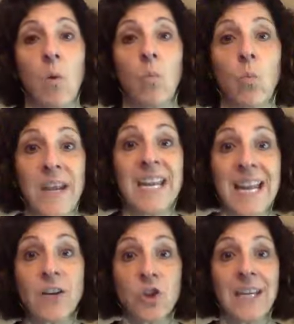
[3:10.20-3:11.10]
we can
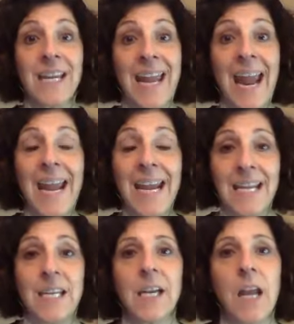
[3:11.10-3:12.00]
actually
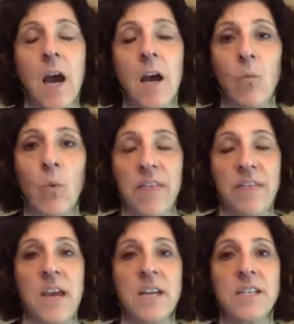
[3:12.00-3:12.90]
gain with
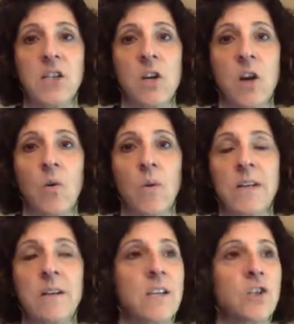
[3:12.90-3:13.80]
this,
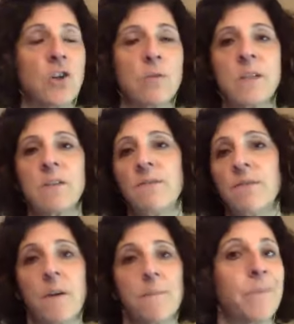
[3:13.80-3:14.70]
in terms of
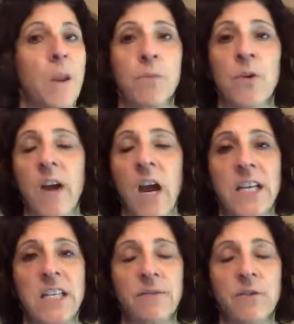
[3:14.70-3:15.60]

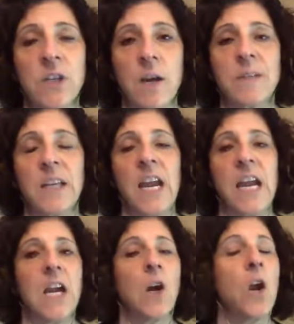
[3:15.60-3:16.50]
providing different types of
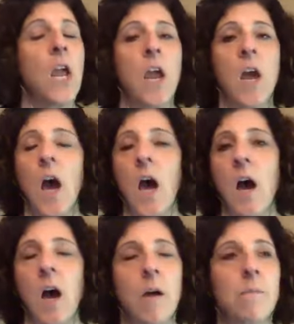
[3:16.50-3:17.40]
care.
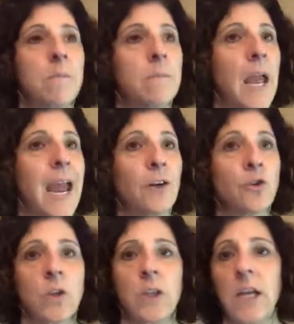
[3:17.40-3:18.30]

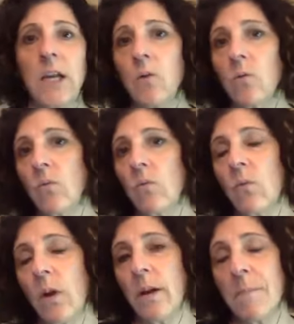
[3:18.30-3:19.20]
Actually,
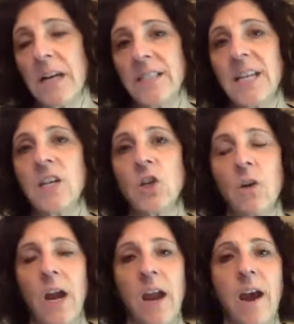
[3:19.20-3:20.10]
at my
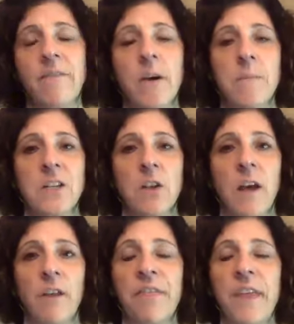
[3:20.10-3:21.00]
center, I have a mental
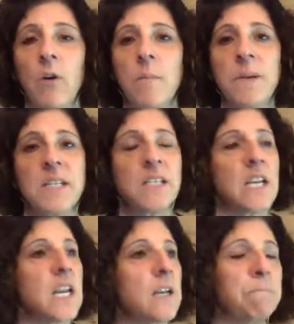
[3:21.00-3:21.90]
health therapist,
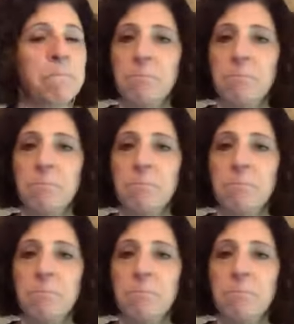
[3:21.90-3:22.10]
and